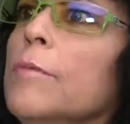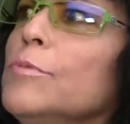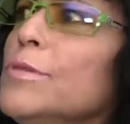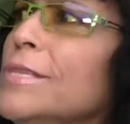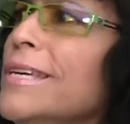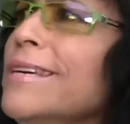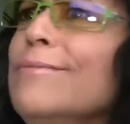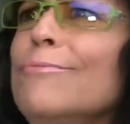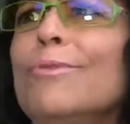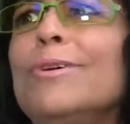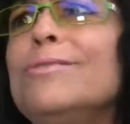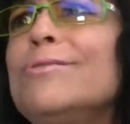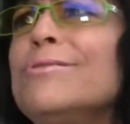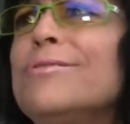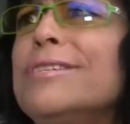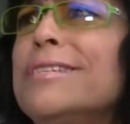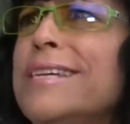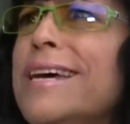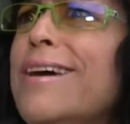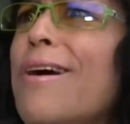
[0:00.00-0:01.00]
I'm saying, why don't you
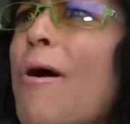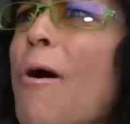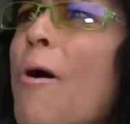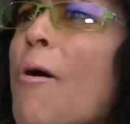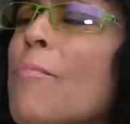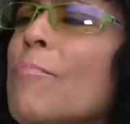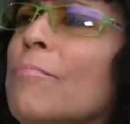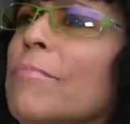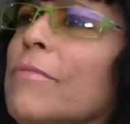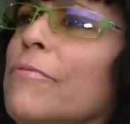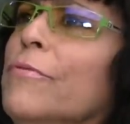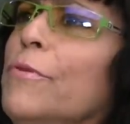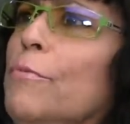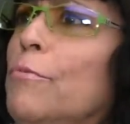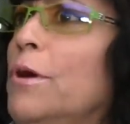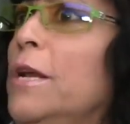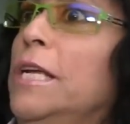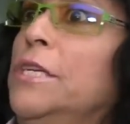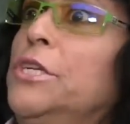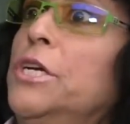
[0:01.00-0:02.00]
stay home if you
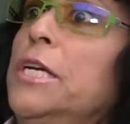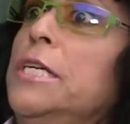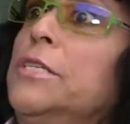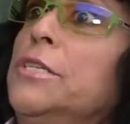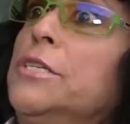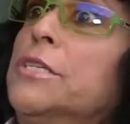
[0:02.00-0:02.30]
want to change